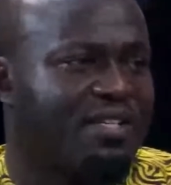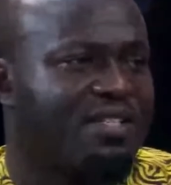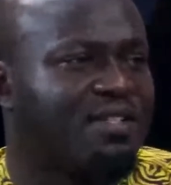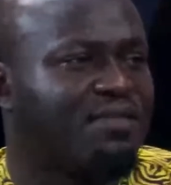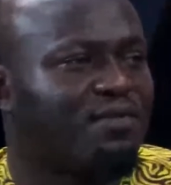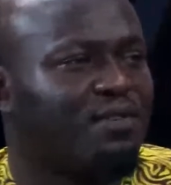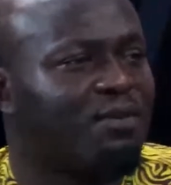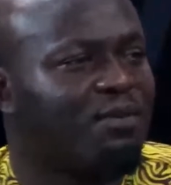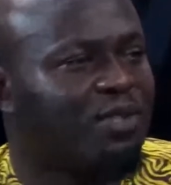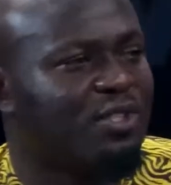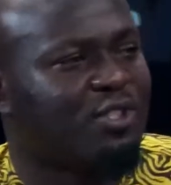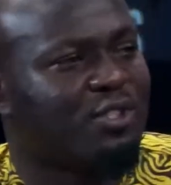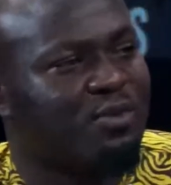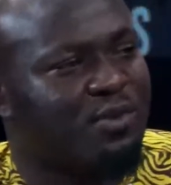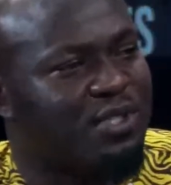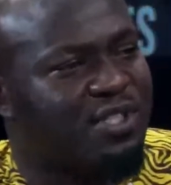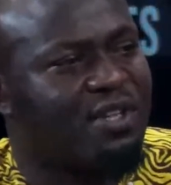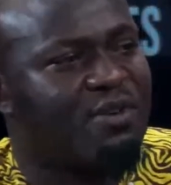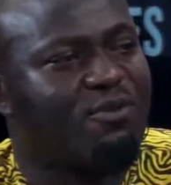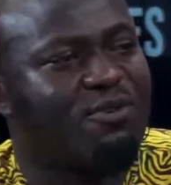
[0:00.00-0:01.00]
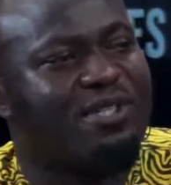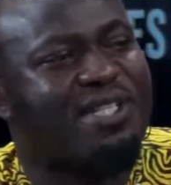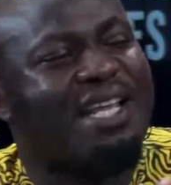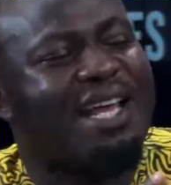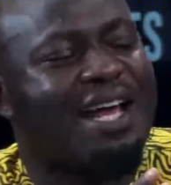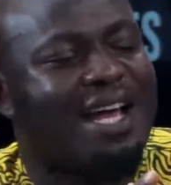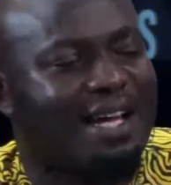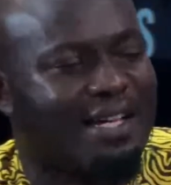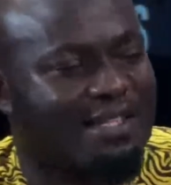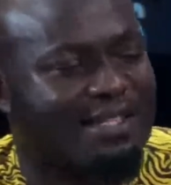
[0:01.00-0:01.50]
the Information Minister was
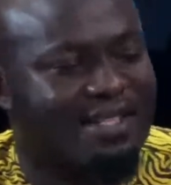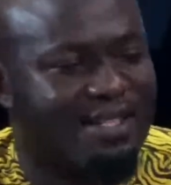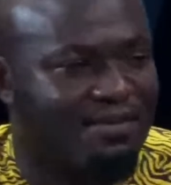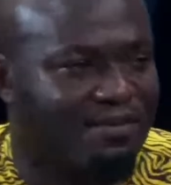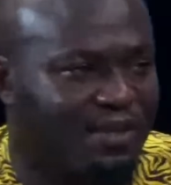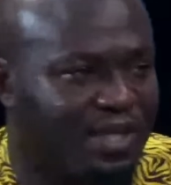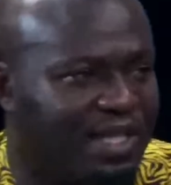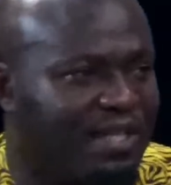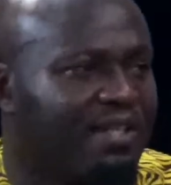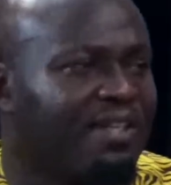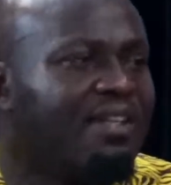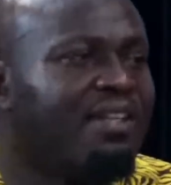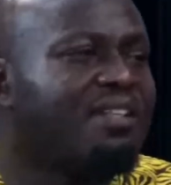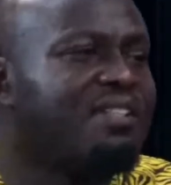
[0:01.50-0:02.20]
actively